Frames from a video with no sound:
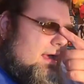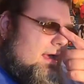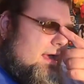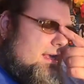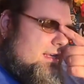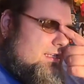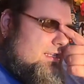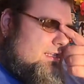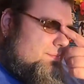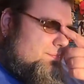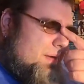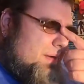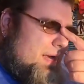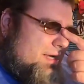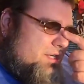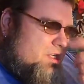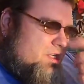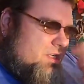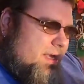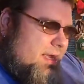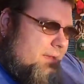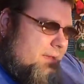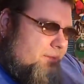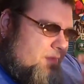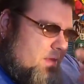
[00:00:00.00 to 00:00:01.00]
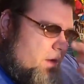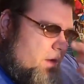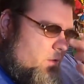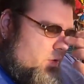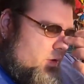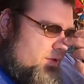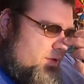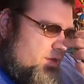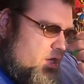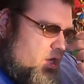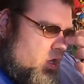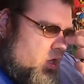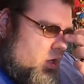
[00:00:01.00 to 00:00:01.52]
especially if they were
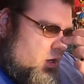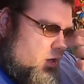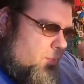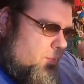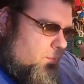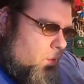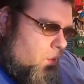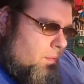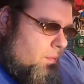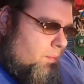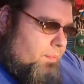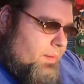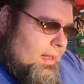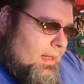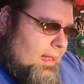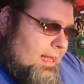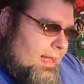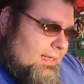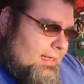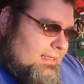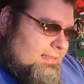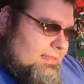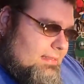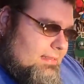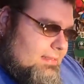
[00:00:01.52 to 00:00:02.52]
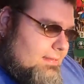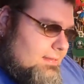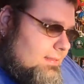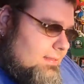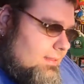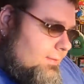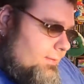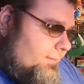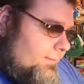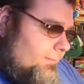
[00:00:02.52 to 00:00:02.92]
in the cardboard boxes.